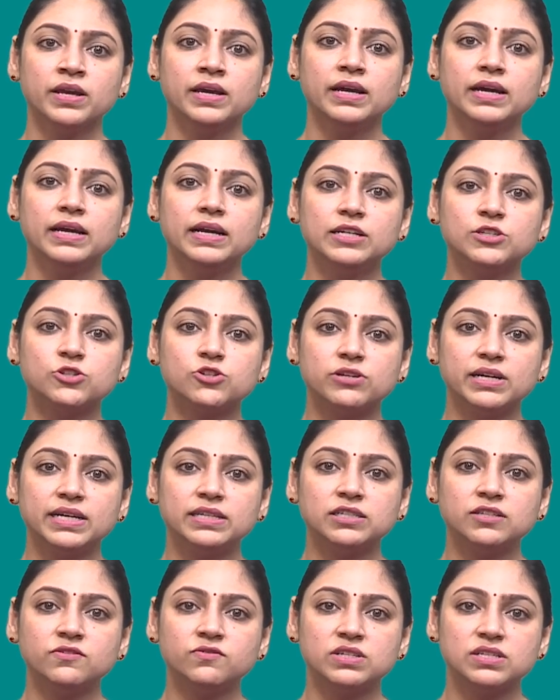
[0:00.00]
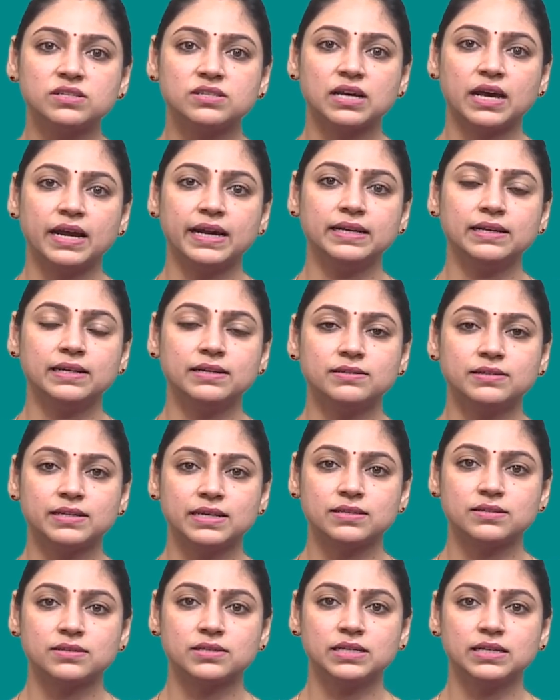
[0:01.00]
Iterative design and
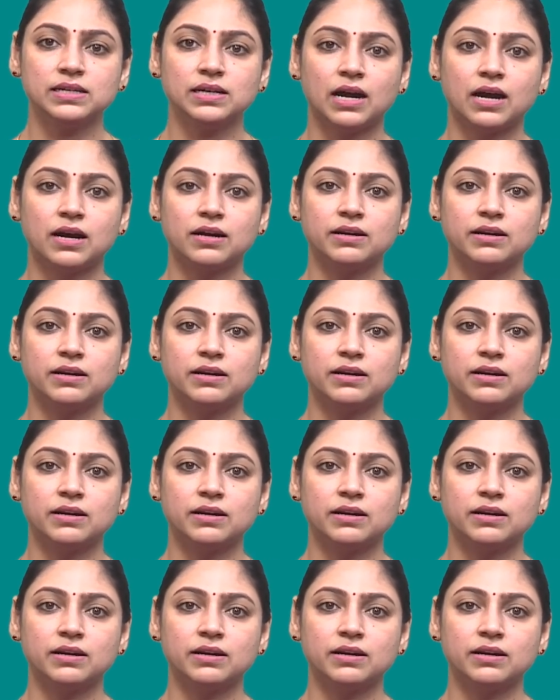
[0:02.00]
testing are